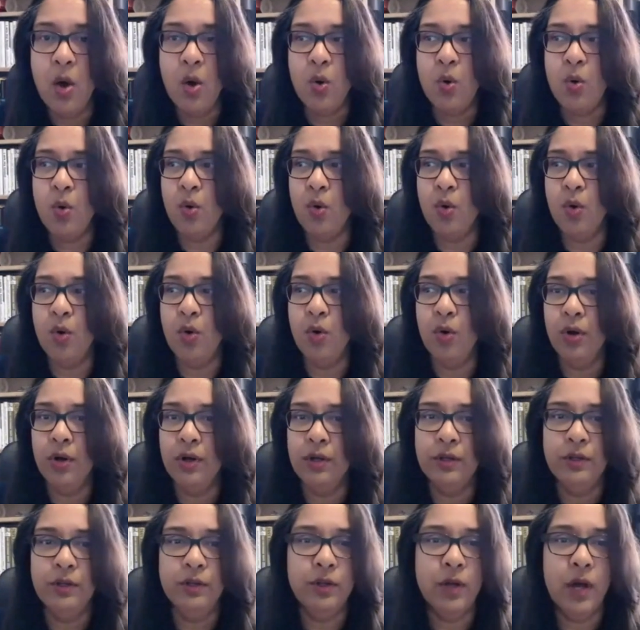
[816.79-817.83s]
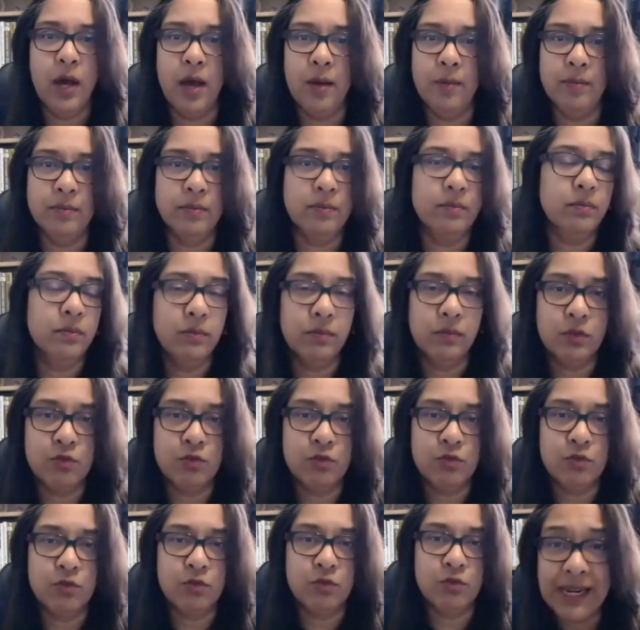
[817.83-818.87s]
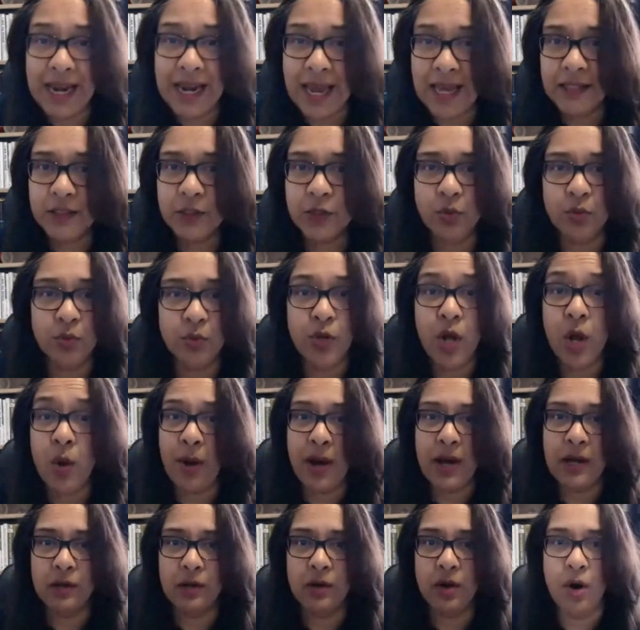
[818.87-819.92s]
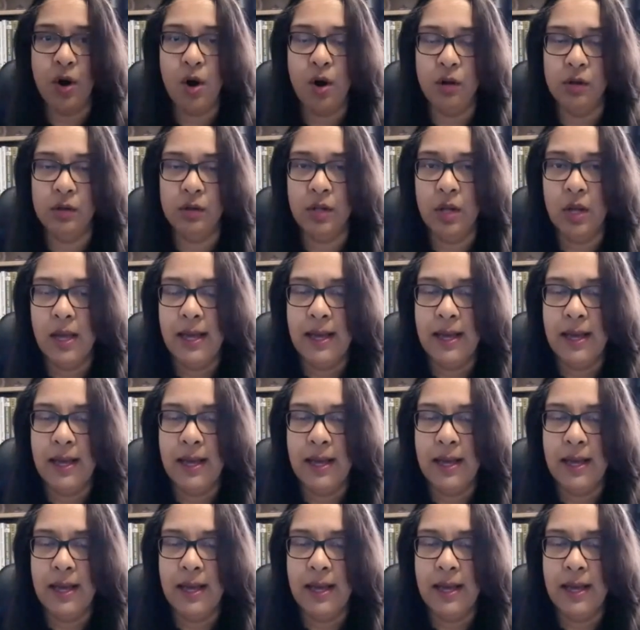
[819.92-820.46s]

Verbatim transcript: or um, drinking less or no alcohol.